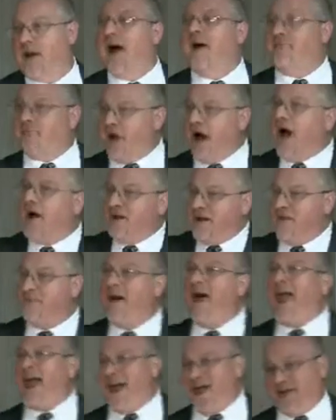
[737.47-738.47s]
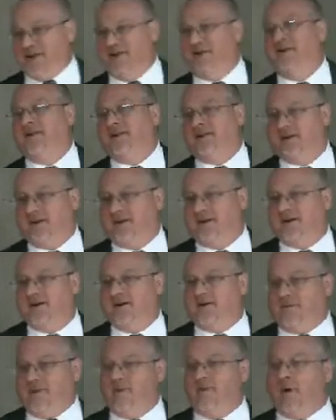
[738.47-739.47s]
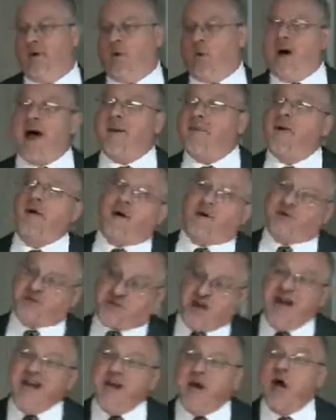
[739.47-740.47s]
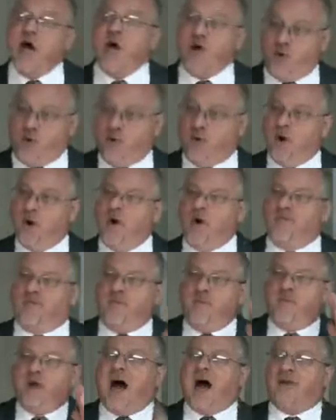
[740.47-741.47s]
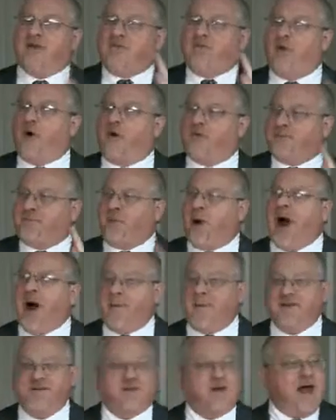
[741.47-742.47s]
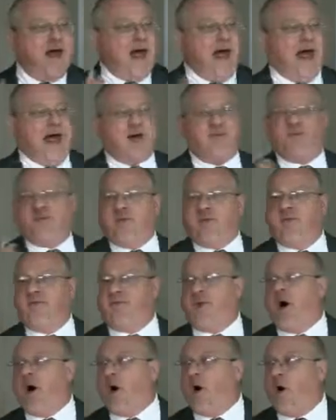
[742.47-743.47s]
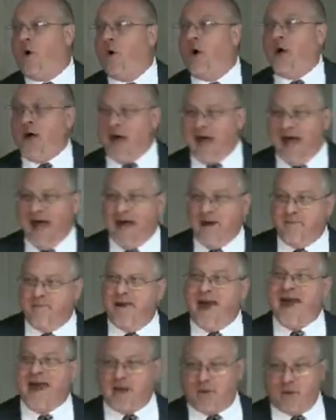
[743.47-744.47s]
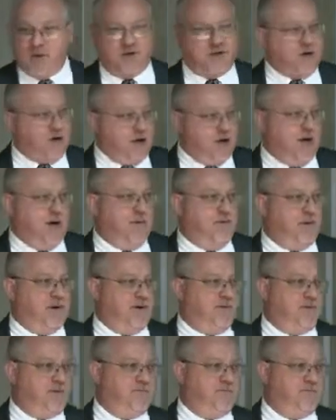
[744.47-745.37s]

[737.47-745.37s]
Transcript: I've gotten a man from the Lord. Why? Because she knew from God's first promise after the fall, a man would come.